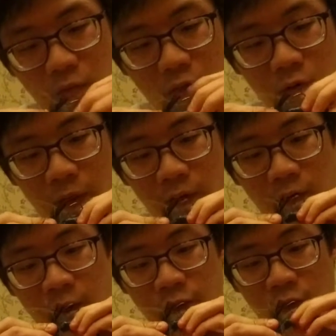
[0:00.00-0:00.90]
Oh my
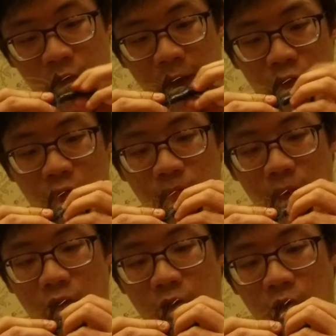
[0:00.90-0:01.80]
gosh, that looks
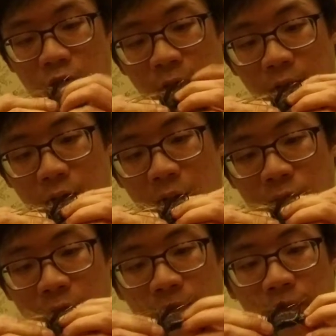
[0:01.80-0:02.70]
amazing, y'all. I'm
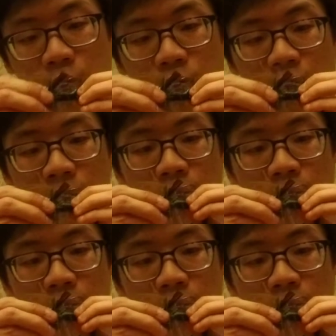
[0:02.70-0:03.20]
definitely doing this